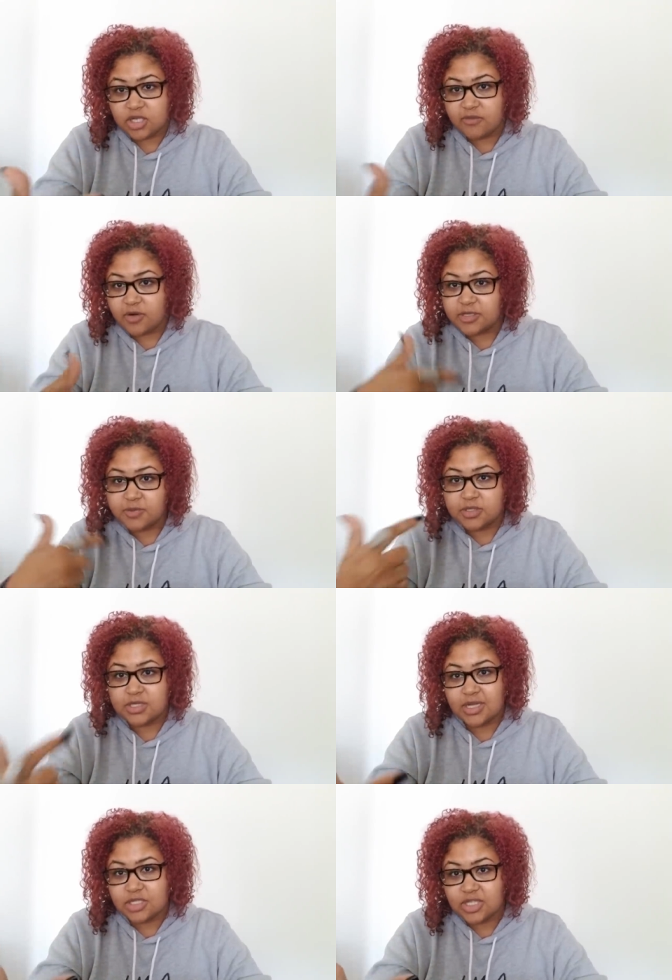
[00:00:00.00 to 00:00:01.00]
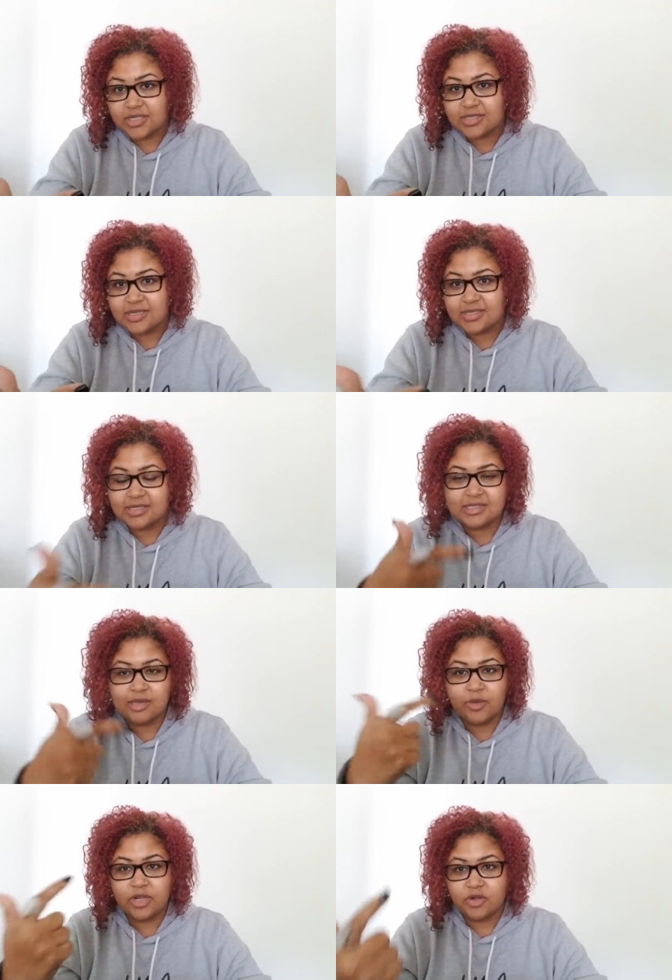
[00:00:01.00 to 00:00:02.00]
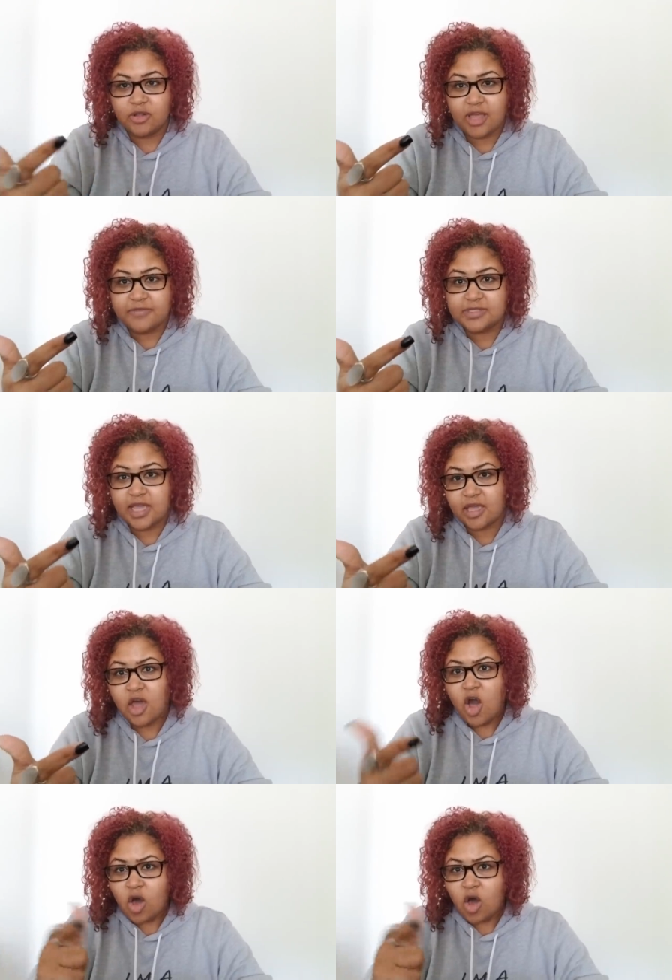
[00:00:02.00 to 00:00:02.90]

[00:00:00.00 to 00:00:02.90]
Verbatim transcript: of or experiencing an injustice and someone in your life is like